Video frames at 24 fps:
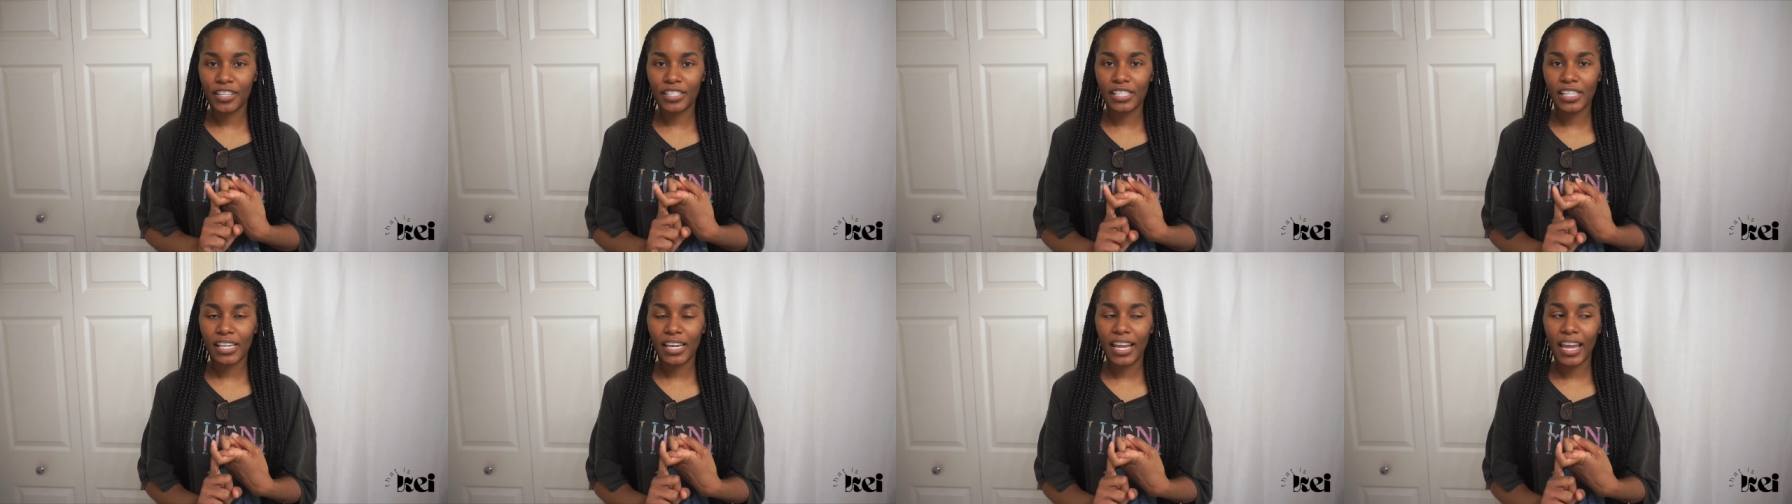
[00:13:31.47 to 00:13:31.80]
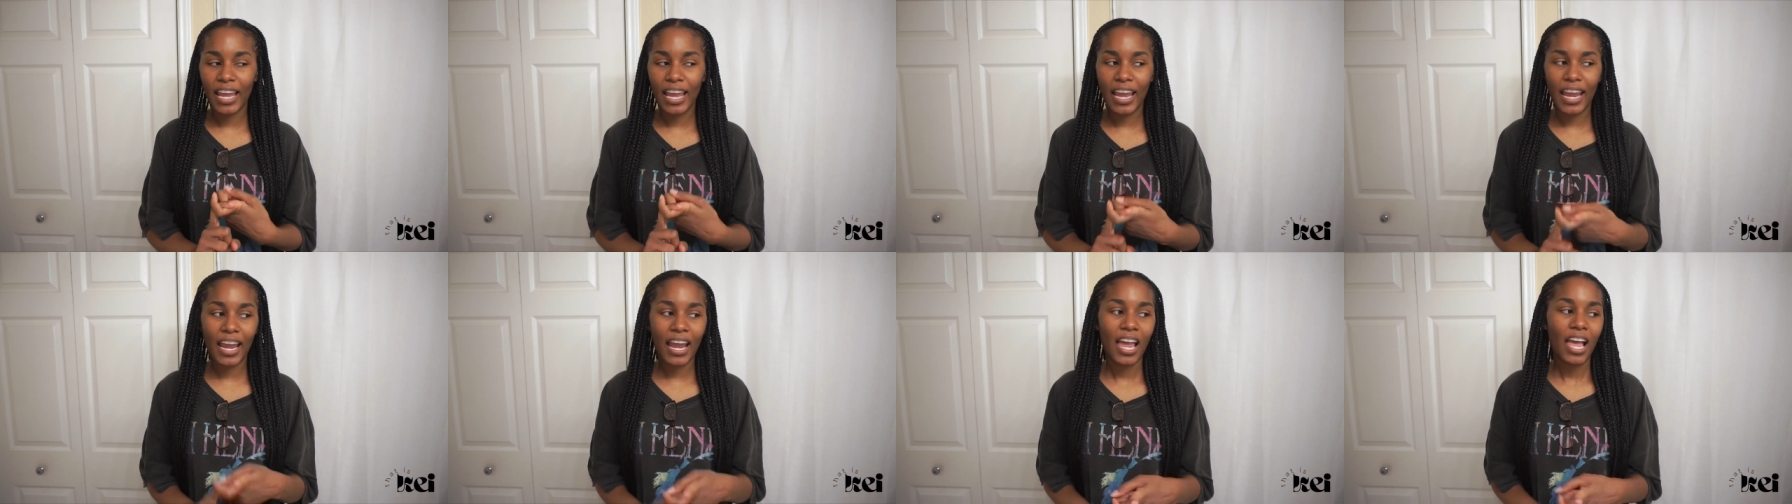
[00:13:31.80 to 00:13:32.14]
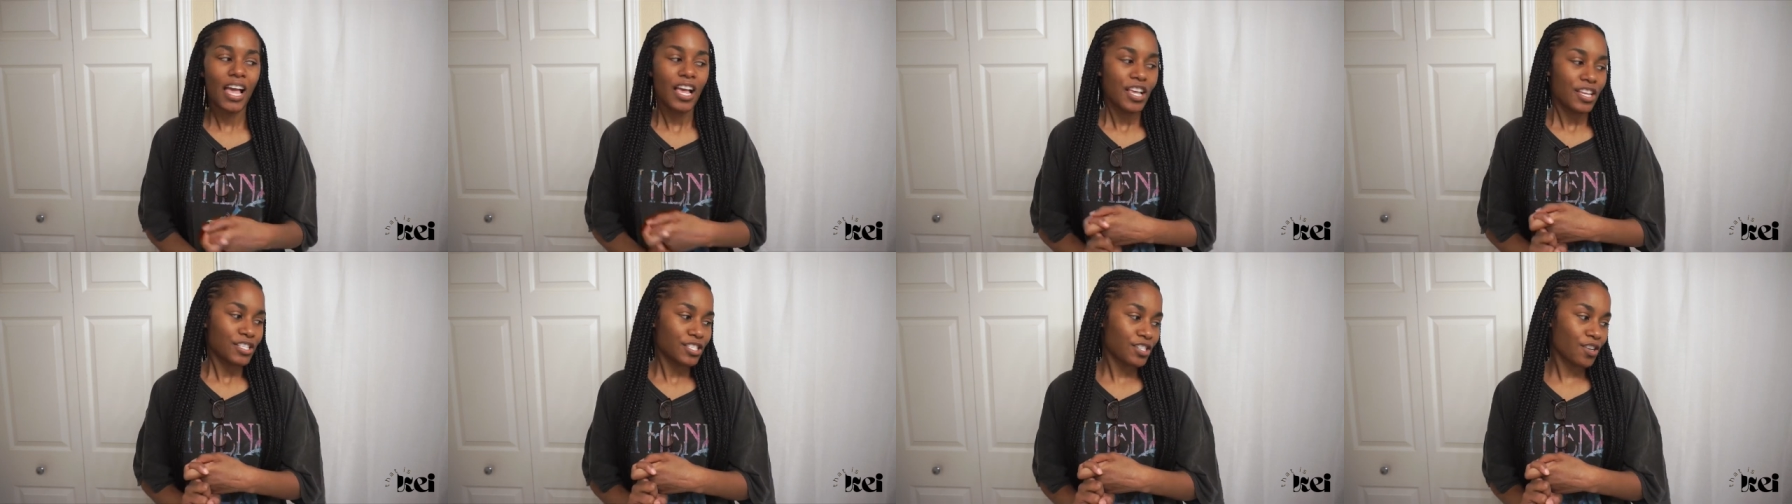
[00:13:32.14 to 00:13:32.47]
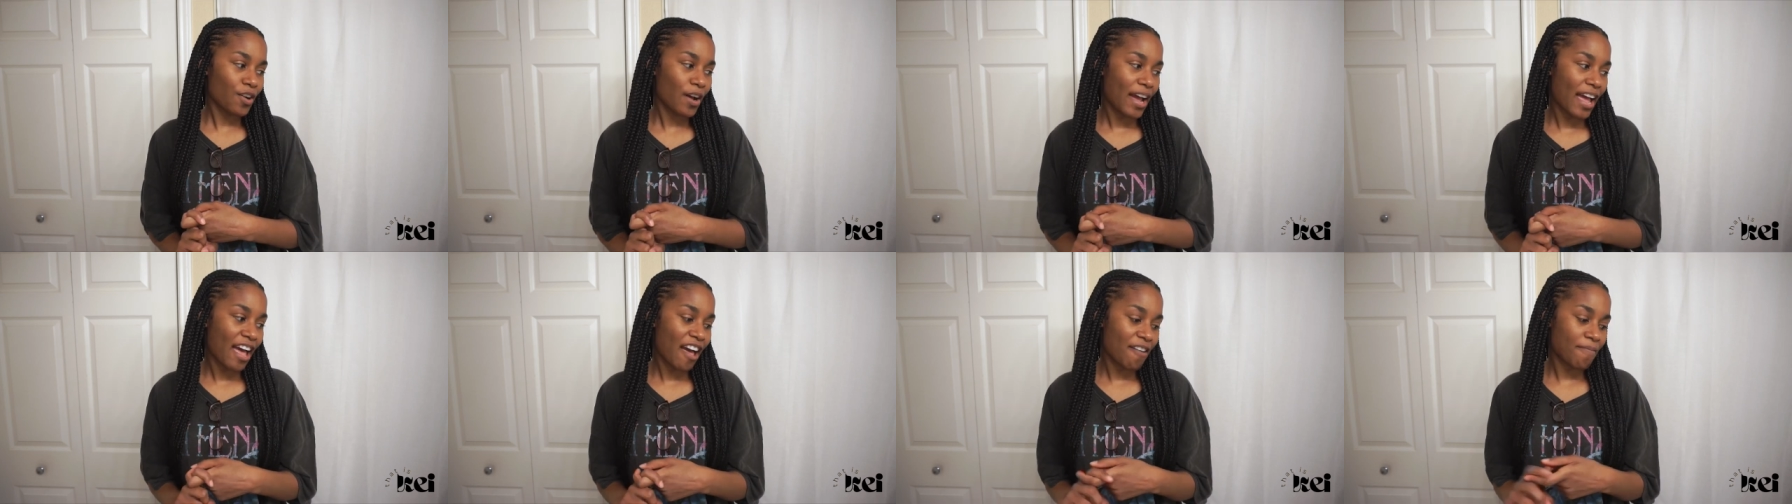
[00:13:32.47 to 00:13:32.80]
today. So
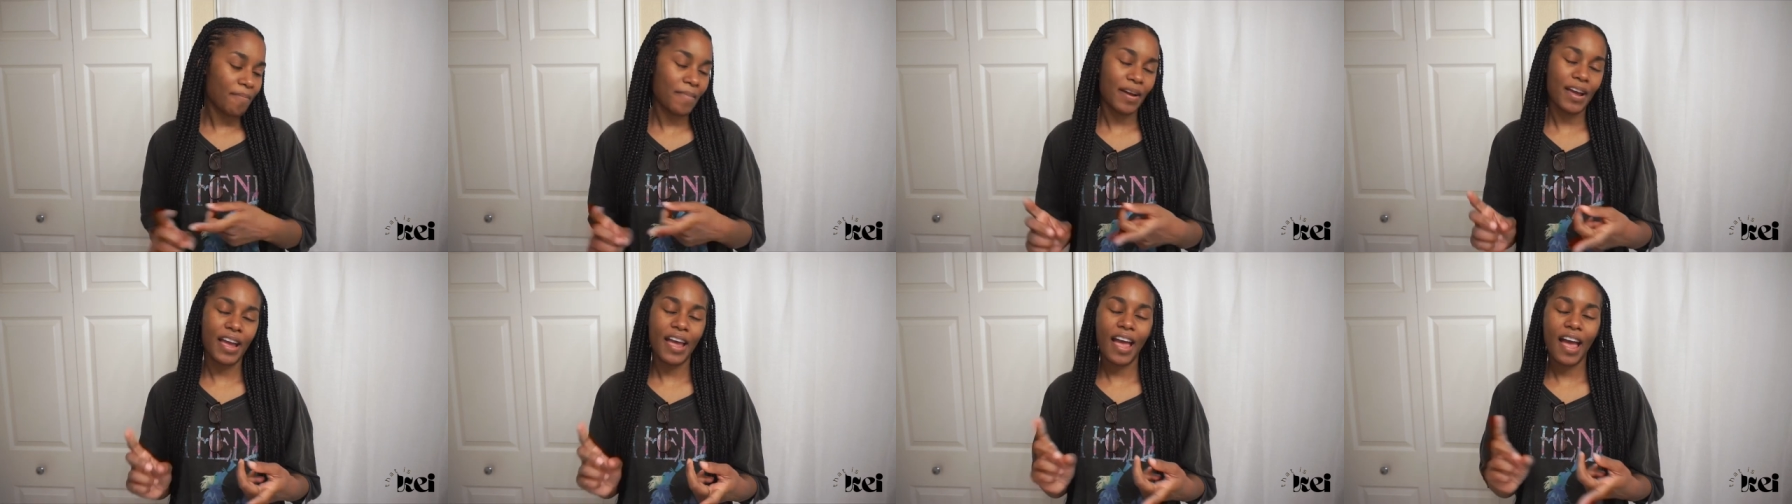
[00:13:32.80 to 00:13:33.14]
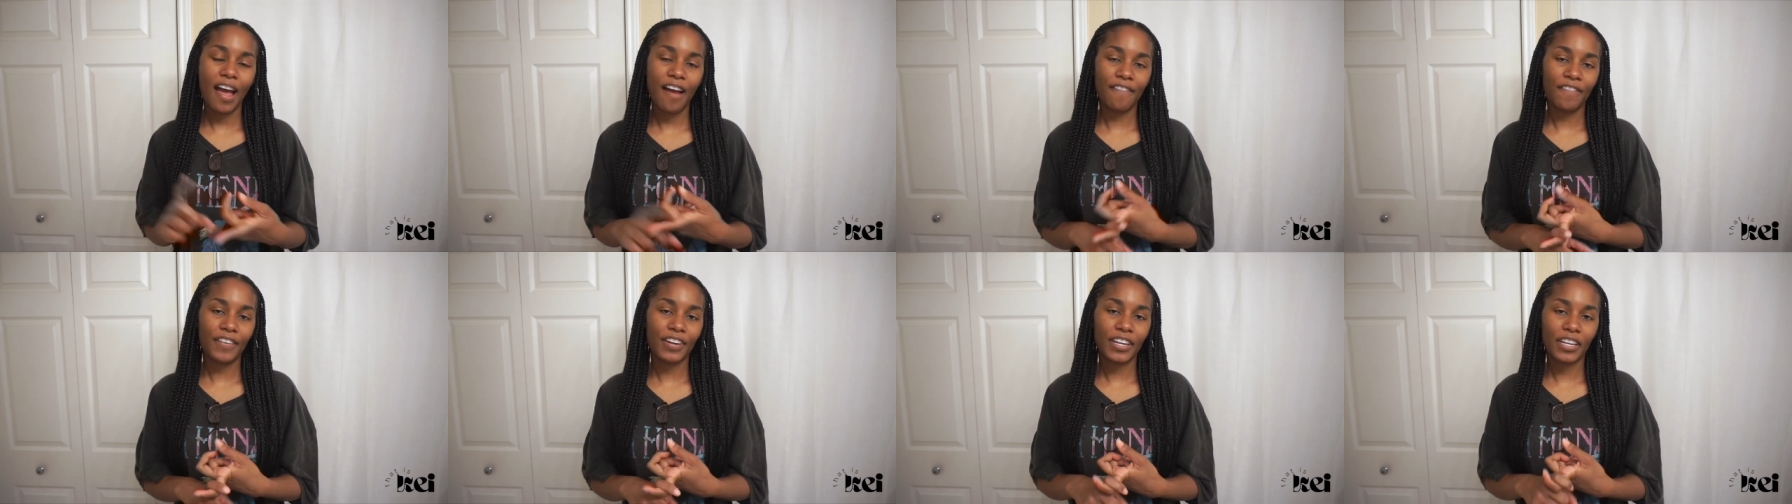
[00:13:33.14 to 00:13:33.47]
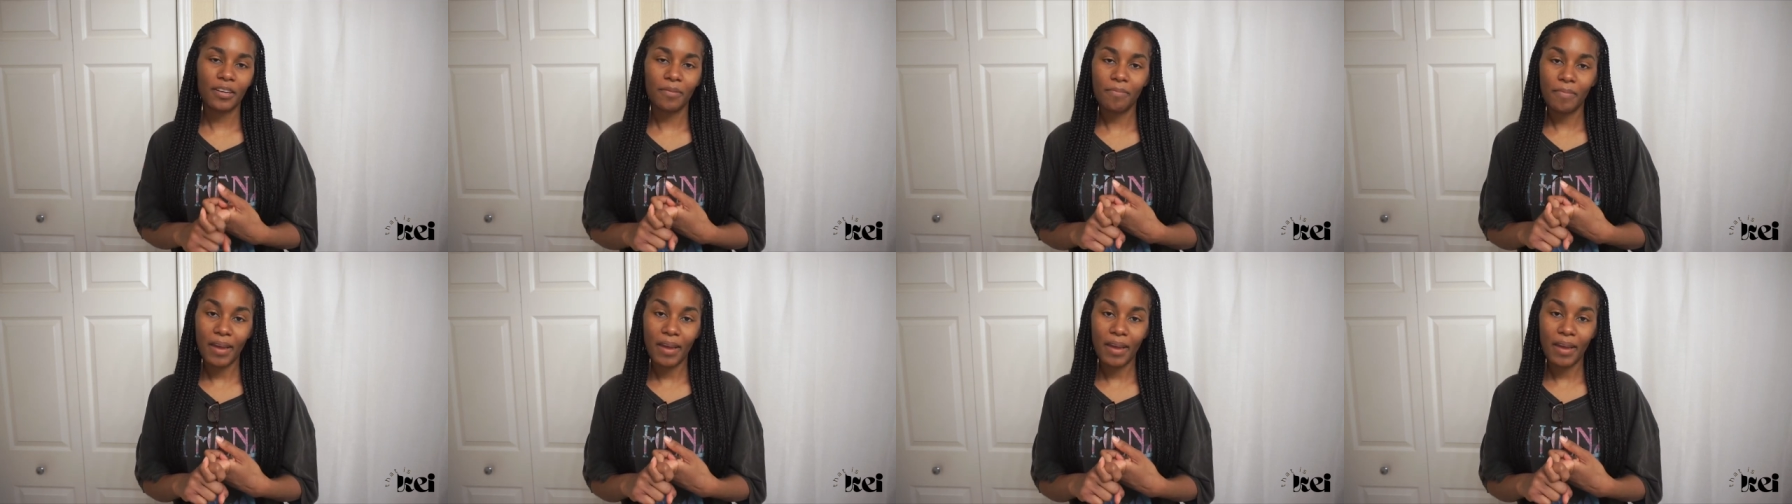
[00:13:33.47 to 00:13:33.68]
I have my African